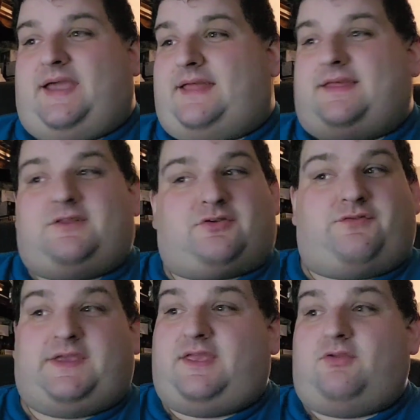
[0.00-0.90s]
And then there's
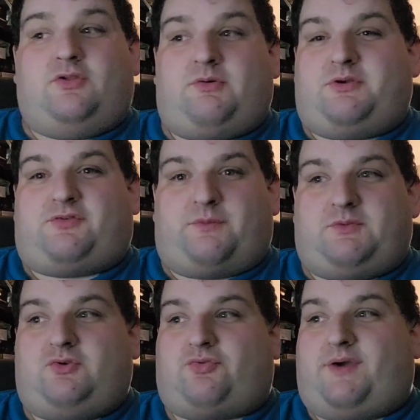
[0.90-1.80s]
Vicki Lewis from
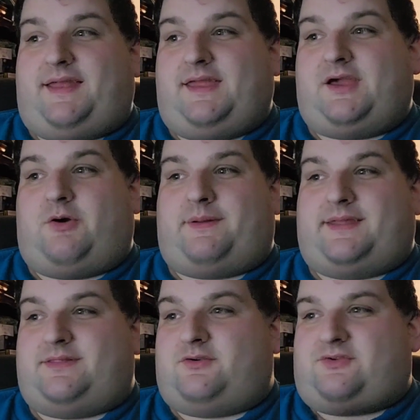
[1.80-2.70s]
News Radio. And
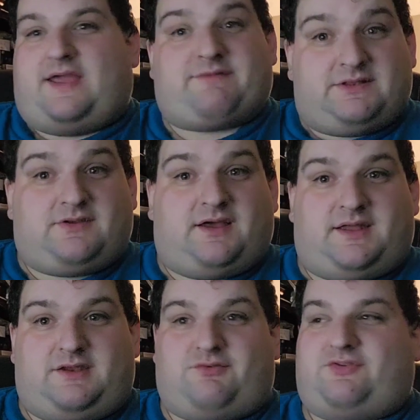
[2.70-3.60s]
then there's Kevin
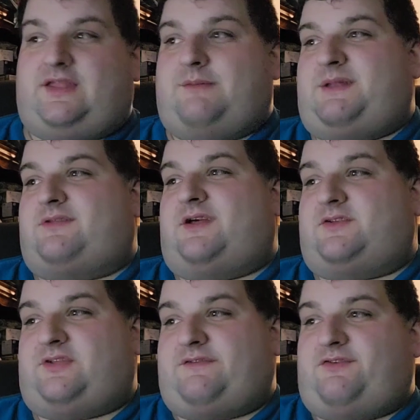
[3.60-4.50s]
Dunn. You've seen him in a ton
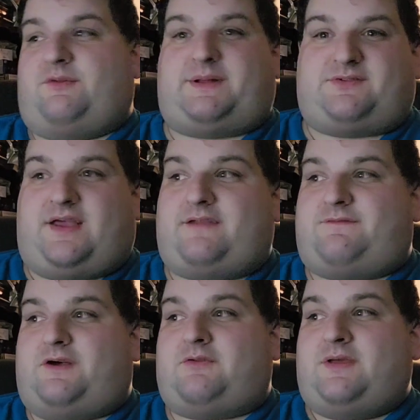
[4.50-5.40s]
of stuff. You've seen him on
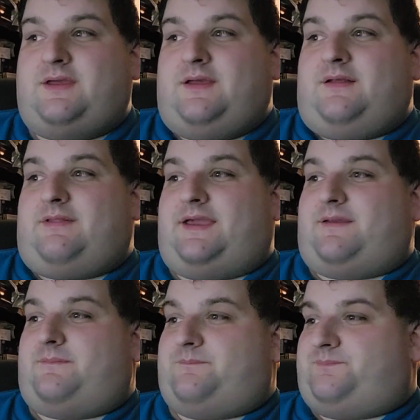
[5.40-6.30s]
Seinfeld.
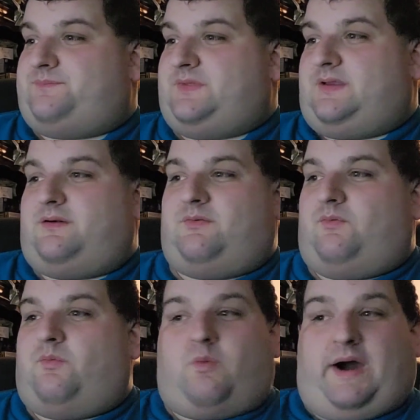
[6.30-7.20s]
Like,
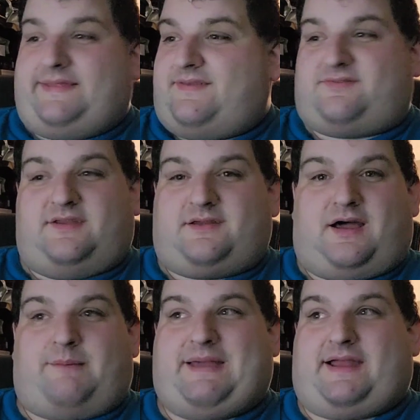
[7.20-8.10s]
why the
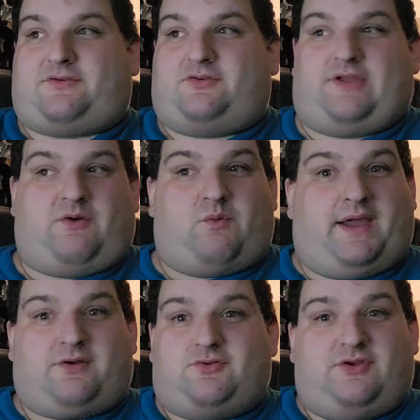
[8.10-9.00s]
sitcom actors? Like,
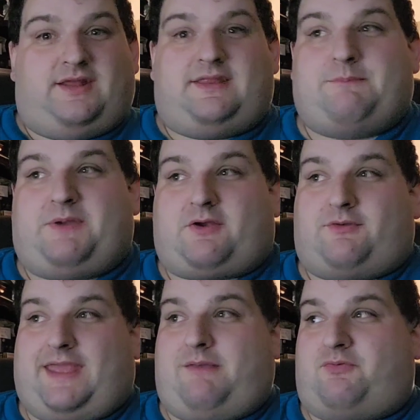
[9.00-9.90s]
why couldn't you get any
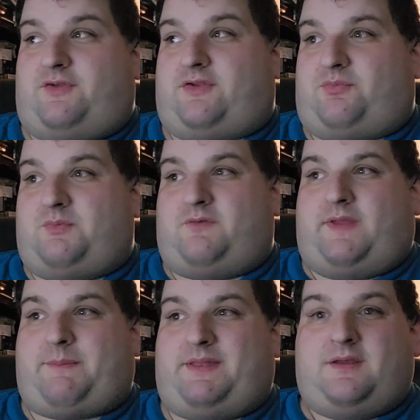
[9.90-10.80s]
bigger names for this
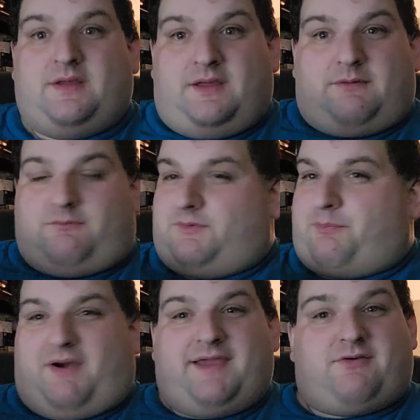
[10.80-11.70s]
movie? I mean,
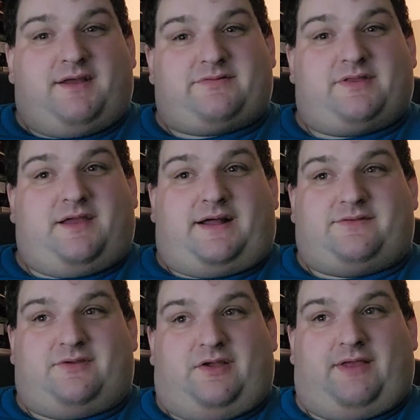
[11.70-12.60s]
with Bryan Cranston and
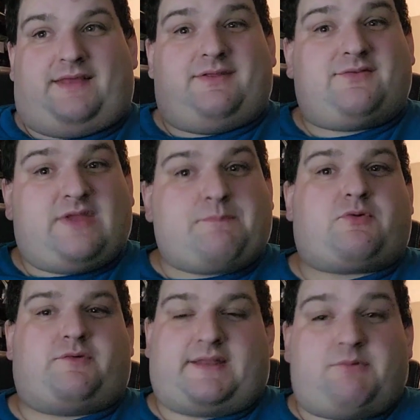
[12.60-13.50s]
Godzilla, at least he
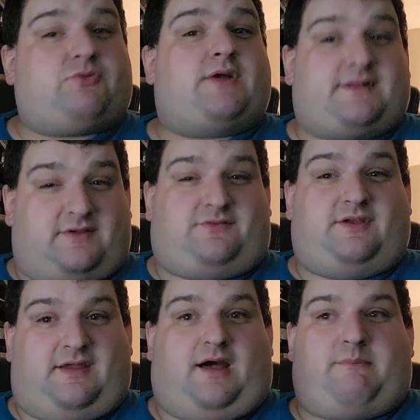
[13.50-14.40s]
proved that he was not a
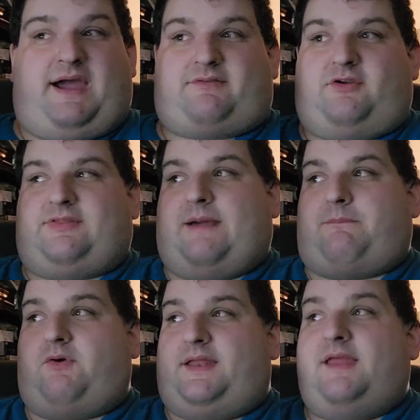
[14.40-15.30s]
sitcom actor at
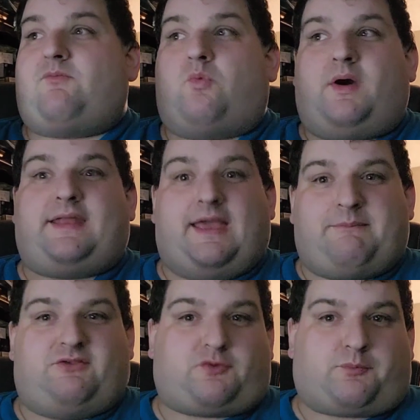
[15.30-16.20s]
that point. He had won
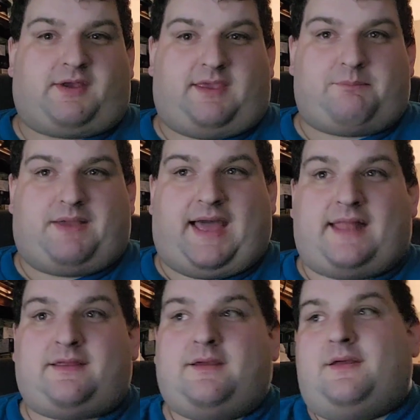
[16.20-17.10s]
Emmys for Breaking
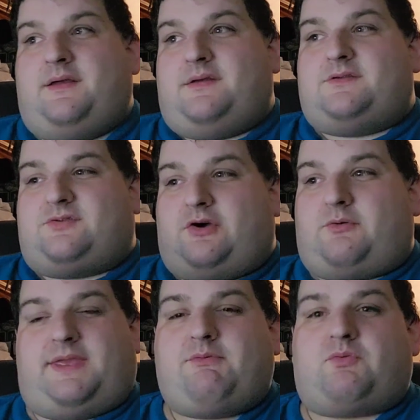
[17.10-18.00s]
Bad.
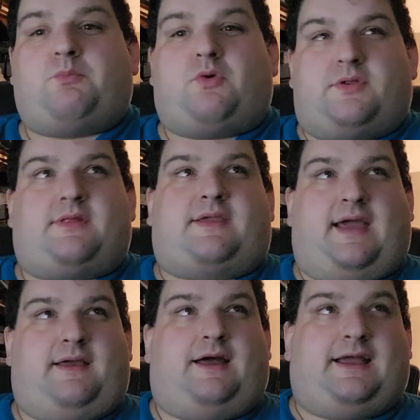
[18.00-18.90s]
So he was more than
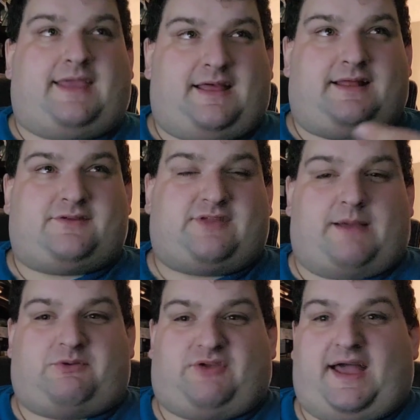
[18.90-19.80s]
an
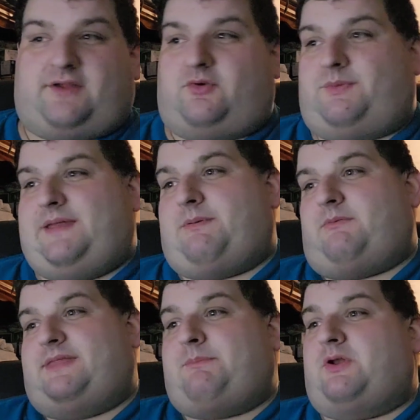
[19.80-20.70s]
established actor
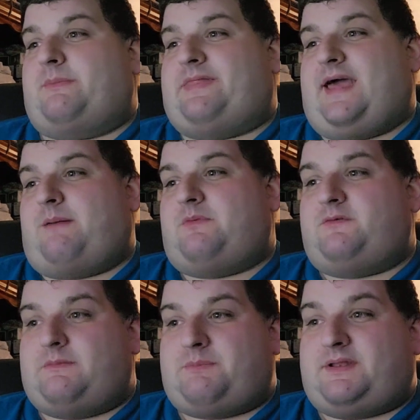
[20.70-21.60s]
when they put him in that
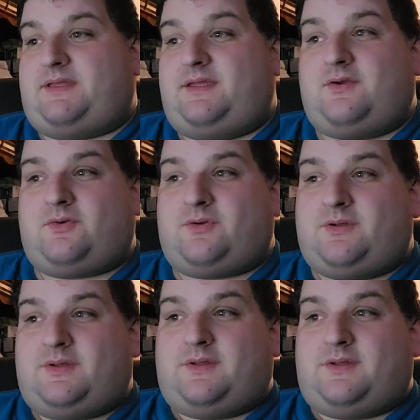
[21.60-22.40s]
movie. But here,